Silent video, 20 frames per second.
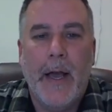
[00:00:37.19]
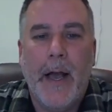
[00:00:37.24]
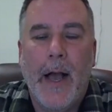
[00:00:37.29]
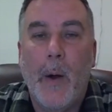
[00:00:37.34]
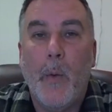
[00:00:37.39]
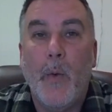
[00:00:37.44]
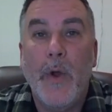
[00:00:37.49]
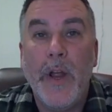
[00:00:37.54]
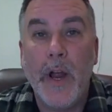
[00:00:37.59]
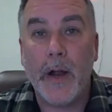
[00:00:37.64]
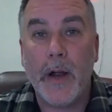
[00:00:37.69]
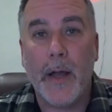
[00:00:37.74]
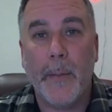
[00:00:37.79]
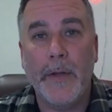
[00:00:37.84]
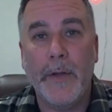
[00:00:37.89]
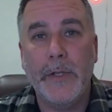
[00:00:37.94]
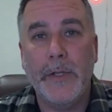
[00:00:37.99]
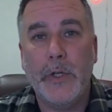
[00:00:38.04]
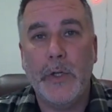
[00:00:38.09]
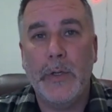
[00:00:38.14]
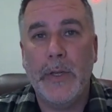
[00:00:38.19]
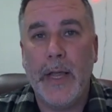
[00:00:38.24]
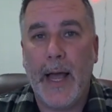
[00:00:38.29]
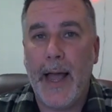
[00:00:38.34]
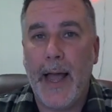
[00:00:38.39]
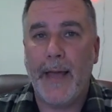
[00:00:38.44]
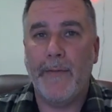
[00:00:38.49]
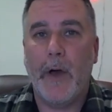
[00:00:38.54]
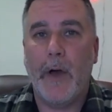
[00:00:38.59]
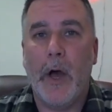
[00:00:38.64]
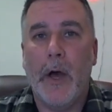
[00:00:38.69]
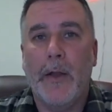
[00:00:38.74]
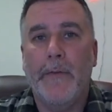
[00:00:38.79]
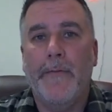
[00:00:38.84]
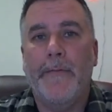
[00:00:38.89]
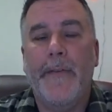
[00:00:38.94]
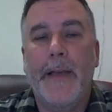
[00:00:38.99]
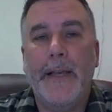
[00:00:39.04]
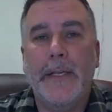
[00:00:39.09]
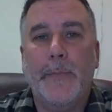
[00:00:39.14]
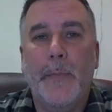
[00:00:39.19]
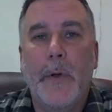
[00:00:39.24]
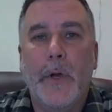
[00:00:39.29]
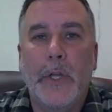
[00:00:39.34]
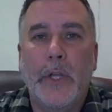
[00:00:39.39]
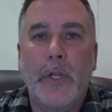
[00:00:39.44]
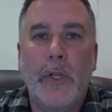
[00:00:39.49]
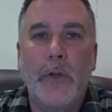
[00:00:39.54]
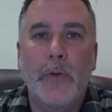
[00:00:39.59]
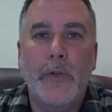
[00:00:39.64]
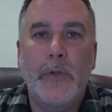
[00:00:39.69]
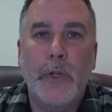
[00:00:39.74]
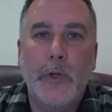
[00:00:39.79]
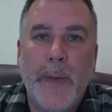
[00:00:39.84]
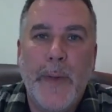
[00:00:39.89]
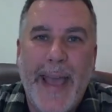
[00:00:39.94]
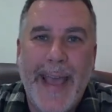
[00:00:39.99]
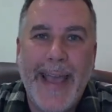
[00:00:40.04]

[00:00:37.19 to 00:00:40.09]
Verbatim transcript: Uh, we are coming to you live on Facebook, YouTube,